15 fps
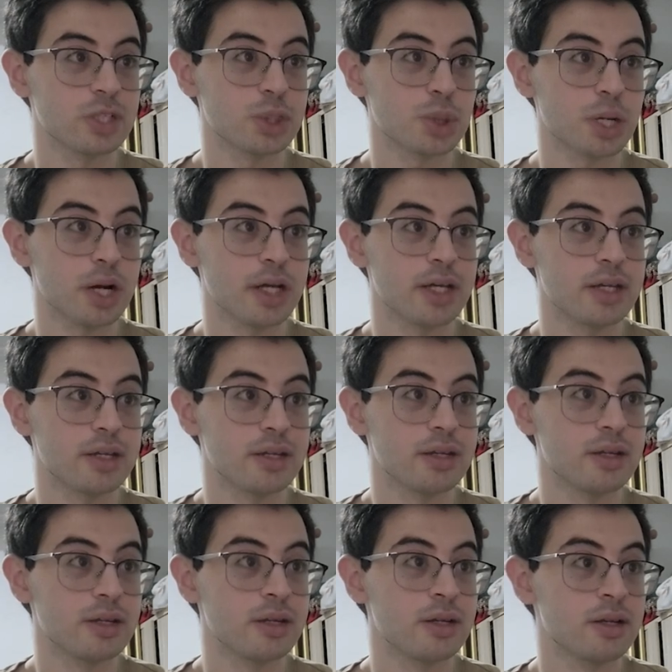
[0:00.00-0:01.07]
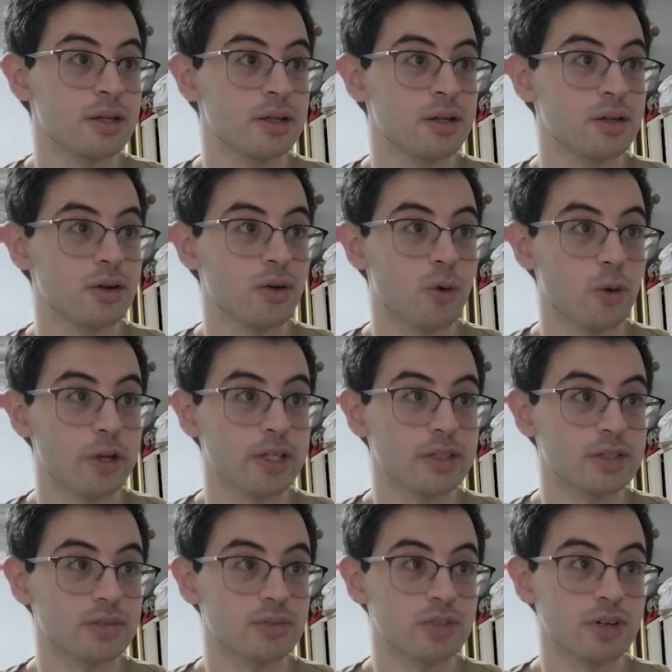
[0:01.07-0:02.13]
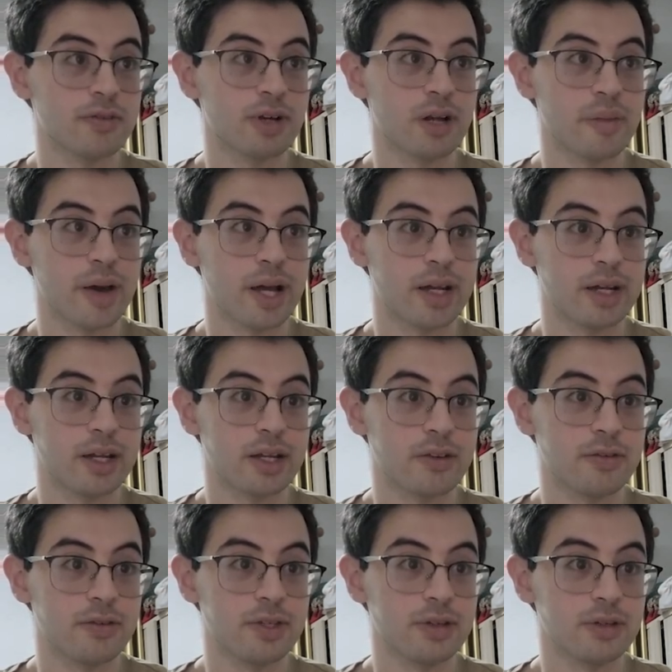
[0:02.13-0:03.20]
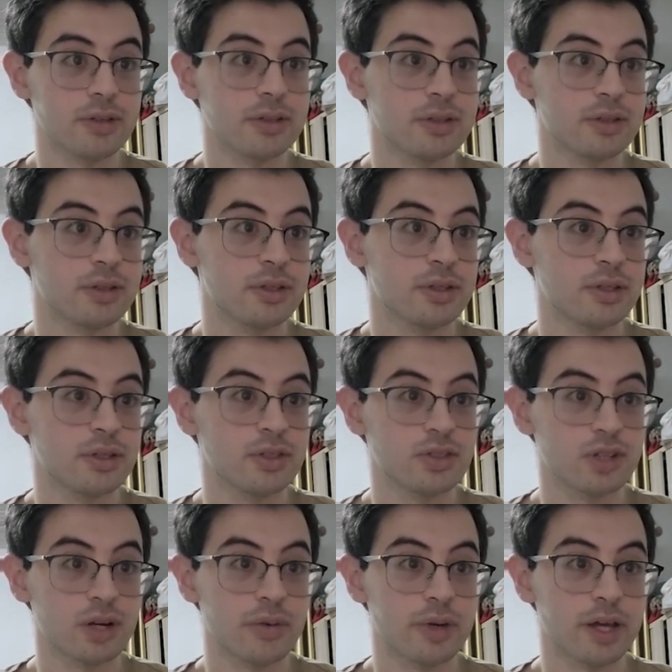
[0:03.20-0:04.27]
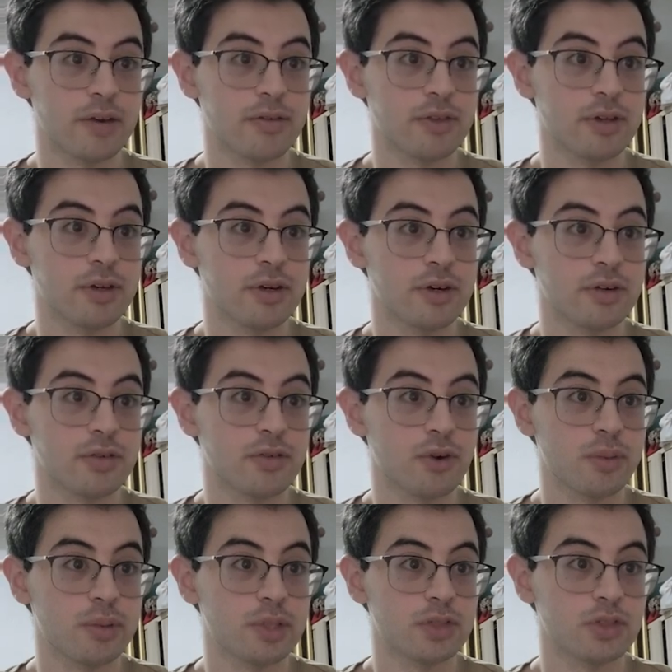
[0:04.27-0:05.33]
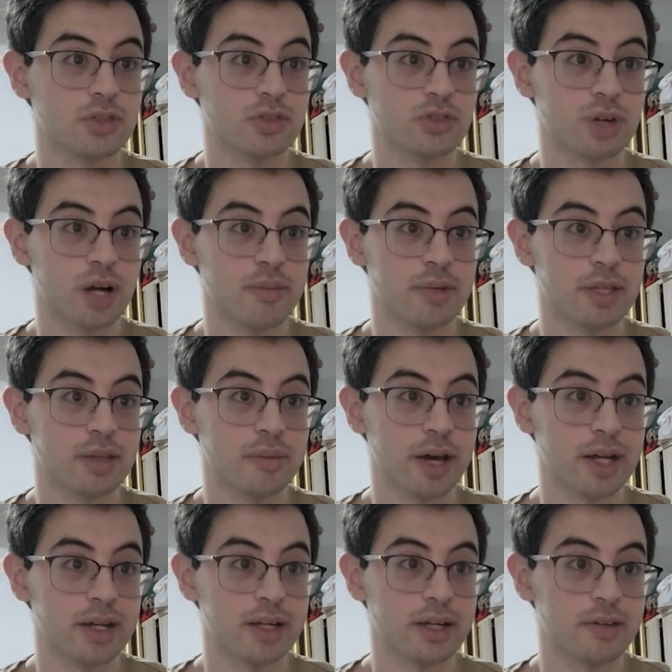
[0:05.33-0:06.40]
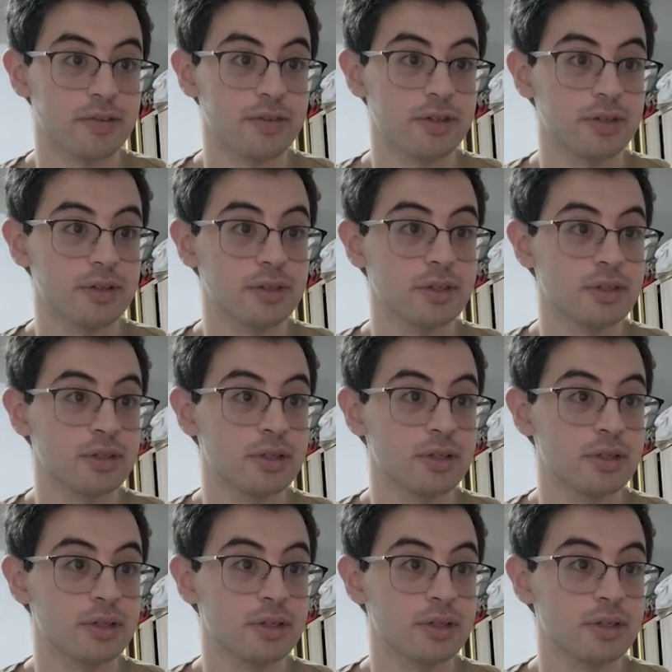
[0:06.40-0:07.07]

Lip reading: to try and orient himself on a magnetic field. So now we have the formulas describing the magnetic field.